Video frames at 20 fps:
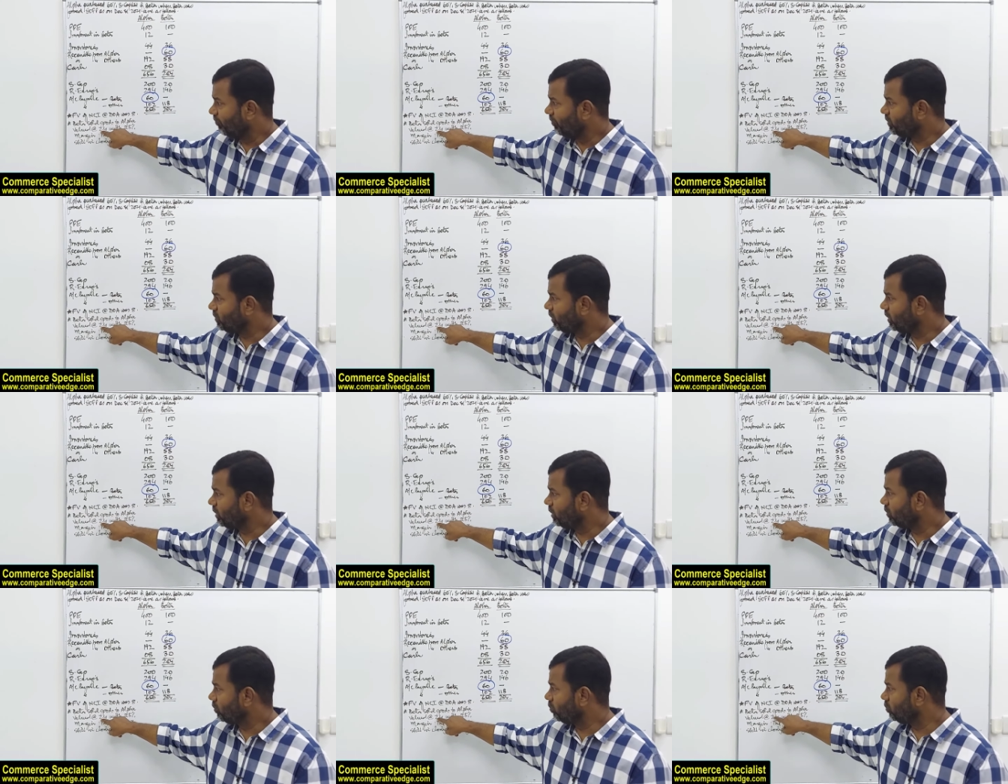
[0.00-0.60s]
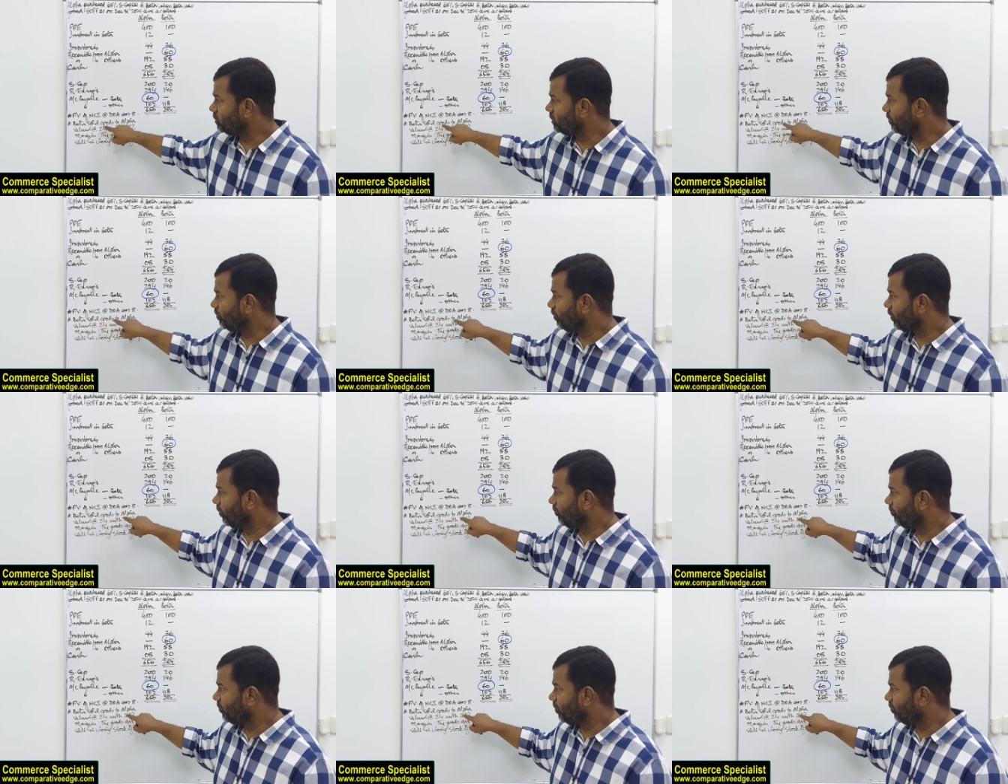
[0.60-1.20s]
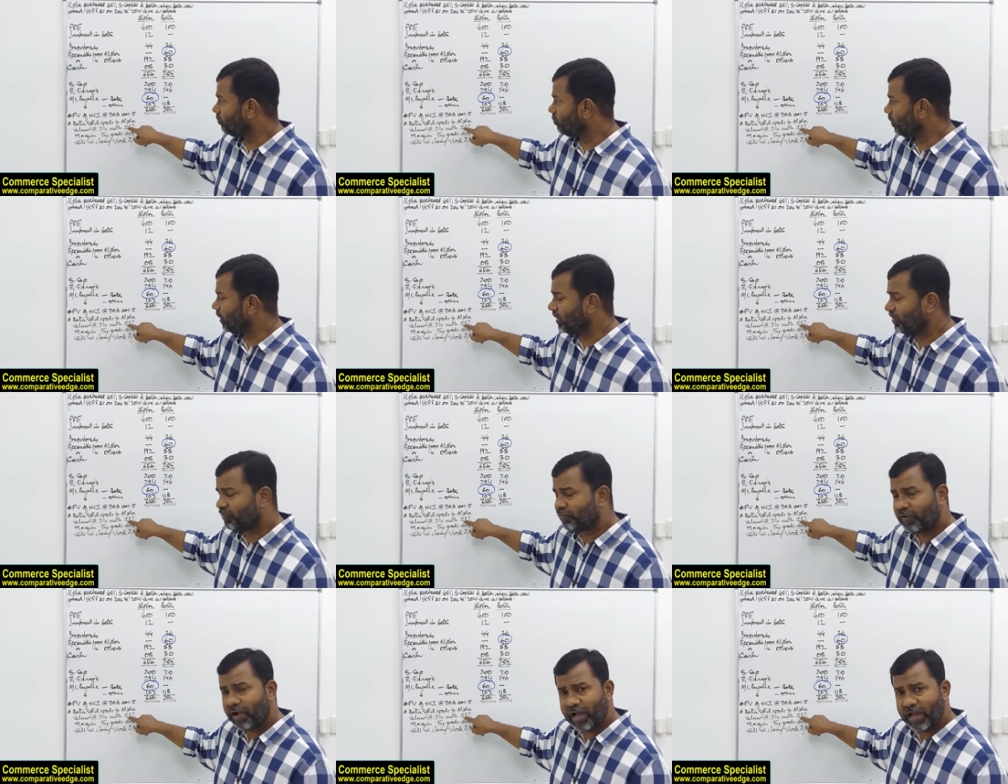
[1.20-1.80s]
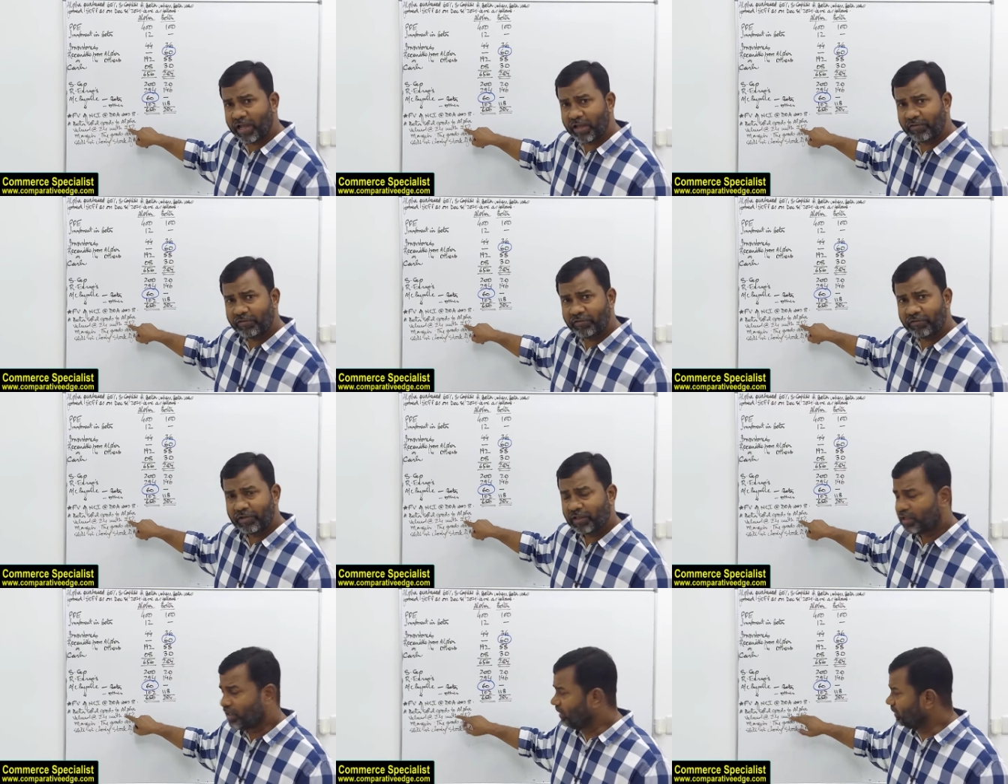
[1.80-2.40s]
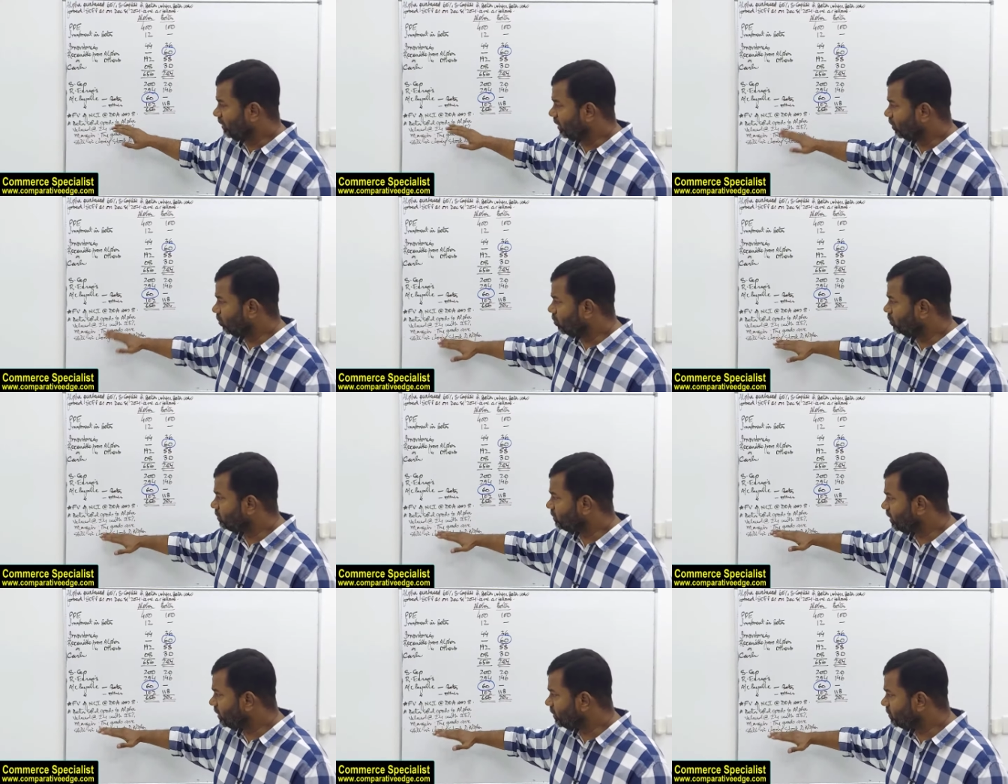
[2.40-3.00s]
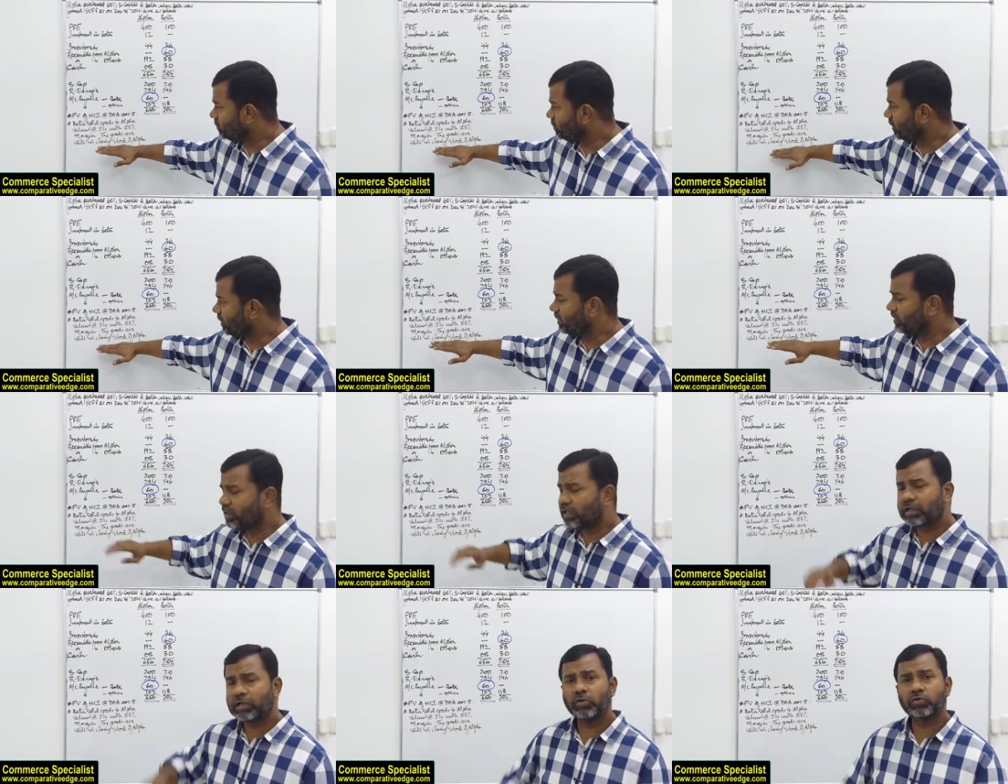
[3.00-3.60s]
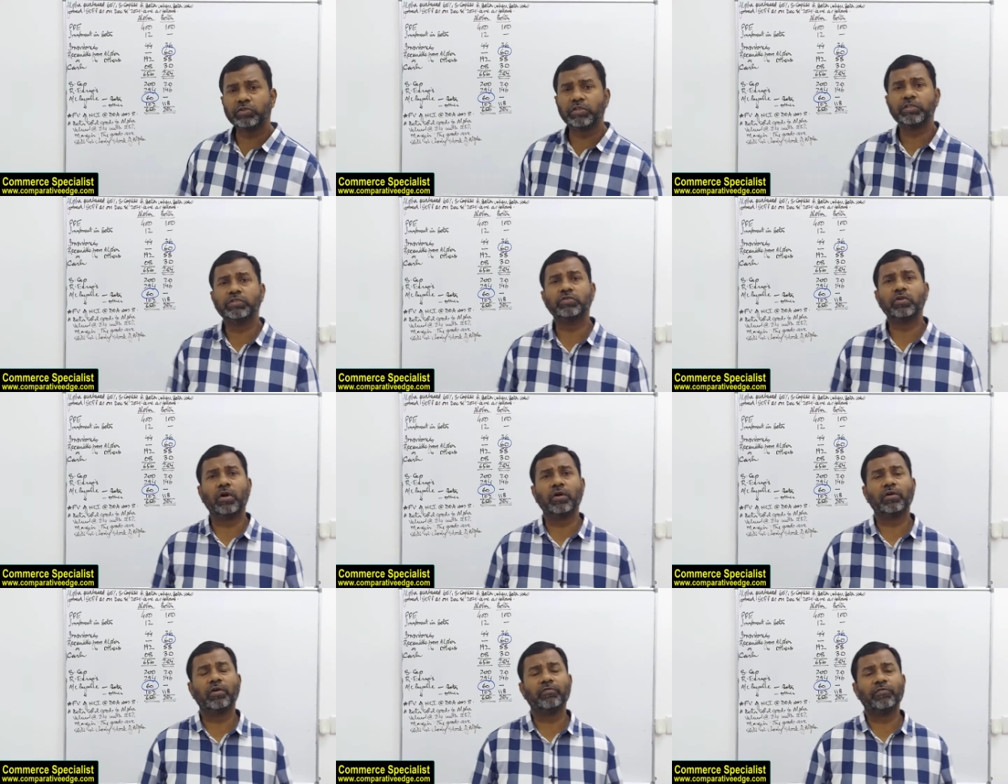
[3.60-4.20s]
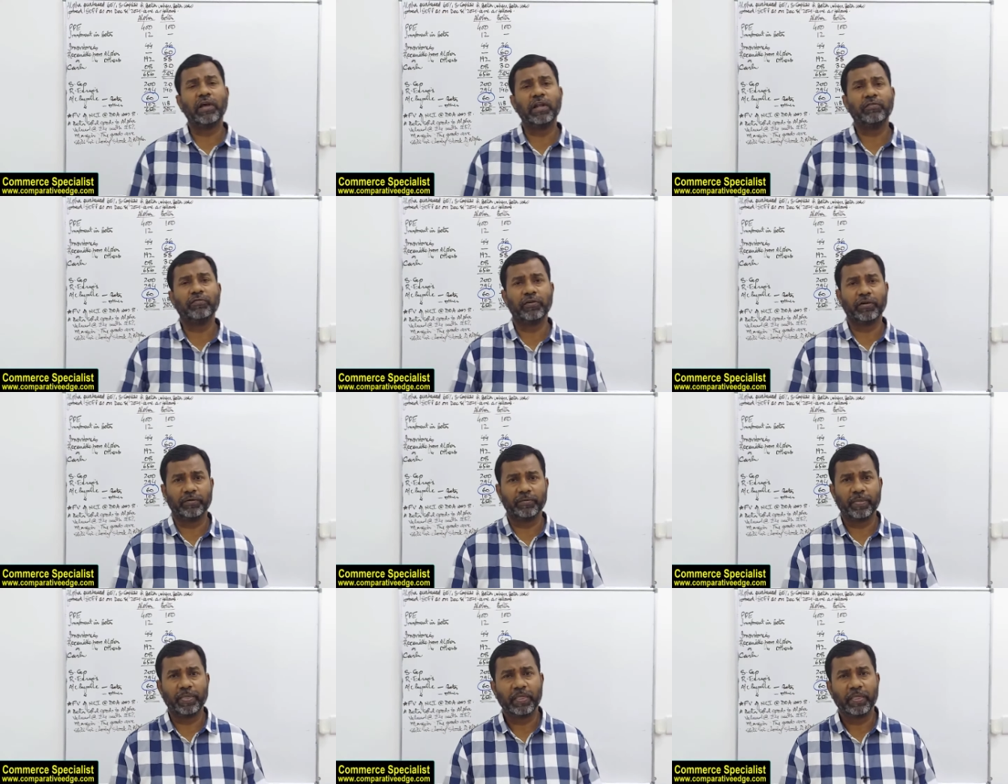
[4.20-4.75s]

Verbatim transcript: which includes a profit of 25, the goods are still in the closing stock of Alpha.